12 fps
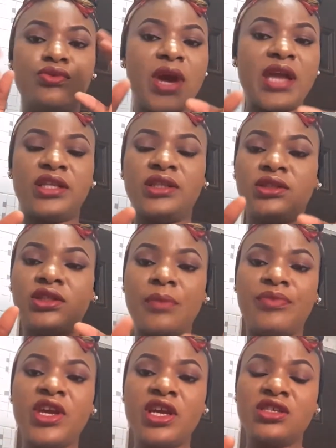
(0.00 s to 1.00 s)
where
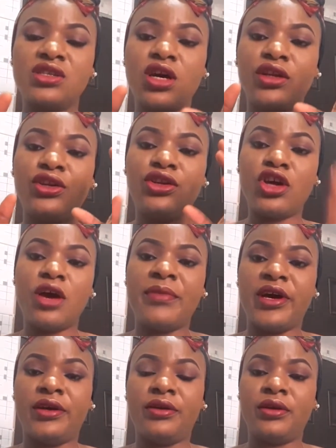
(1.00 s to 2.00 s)
something is not
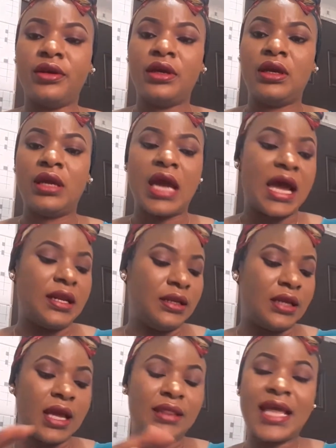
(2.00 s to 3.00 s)
normal and
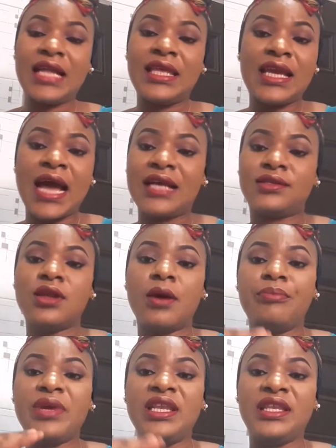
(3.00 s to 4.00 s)
that thing has
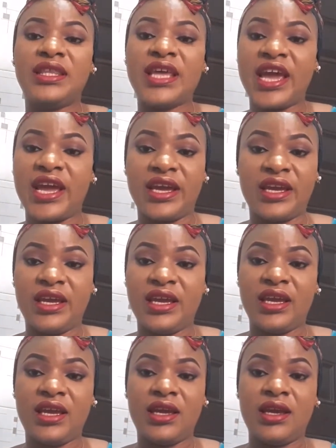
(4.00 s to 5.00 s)
not been there
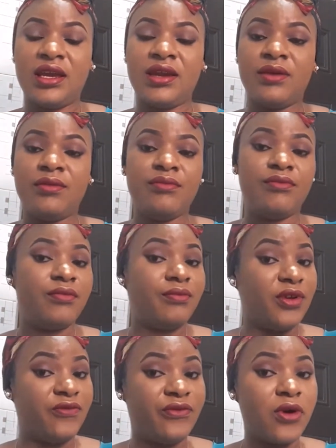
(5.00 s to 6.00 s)

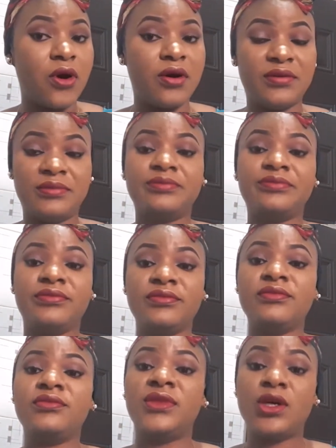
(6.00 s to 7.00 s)
before,
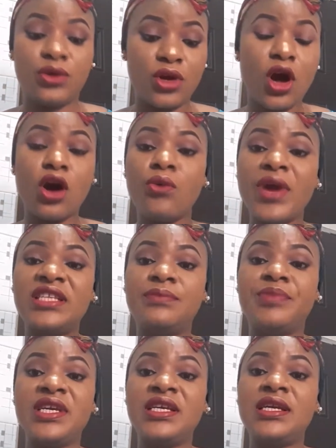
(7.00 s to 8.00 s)
there would always
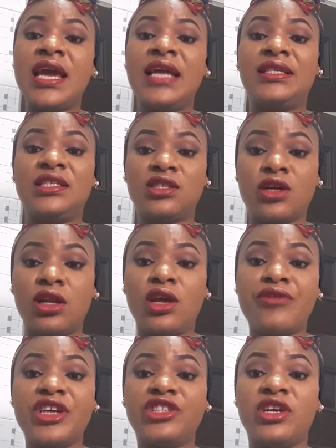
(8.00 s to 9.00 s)
be a
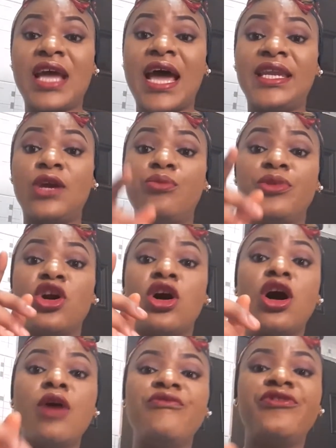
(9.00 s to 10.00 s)
discoloration and there will be
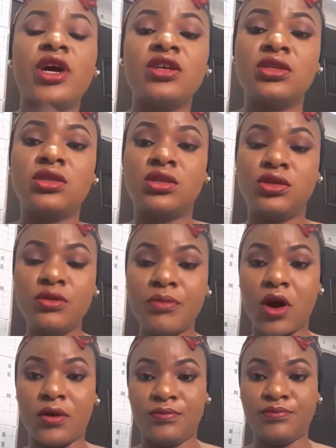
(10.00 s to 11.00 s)
obvious
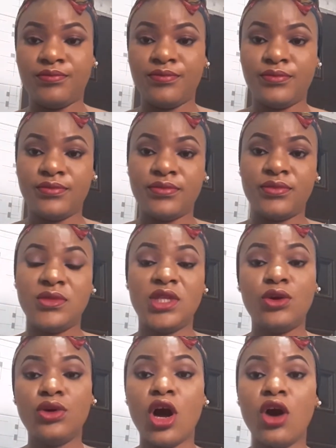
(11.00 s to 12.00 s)
tumor.
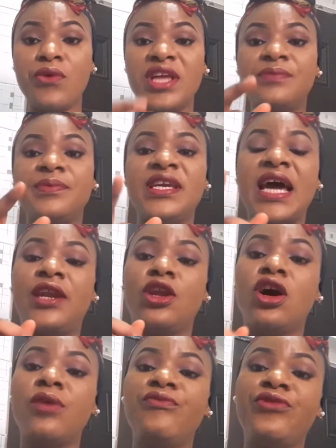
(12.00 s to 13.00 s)
There would always be an
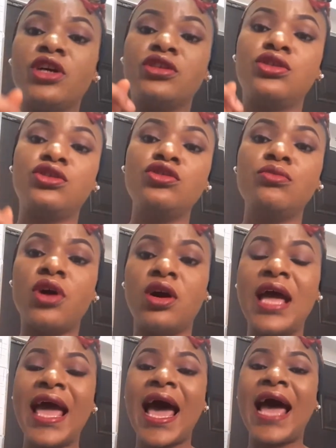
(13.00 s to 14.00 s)
obvious
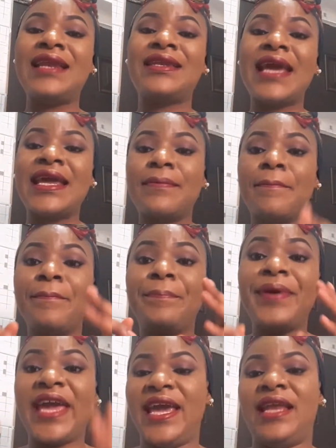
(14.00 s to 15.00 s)
tumor and then
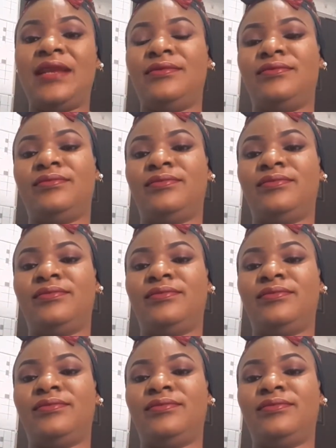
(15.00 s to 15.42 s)
pain.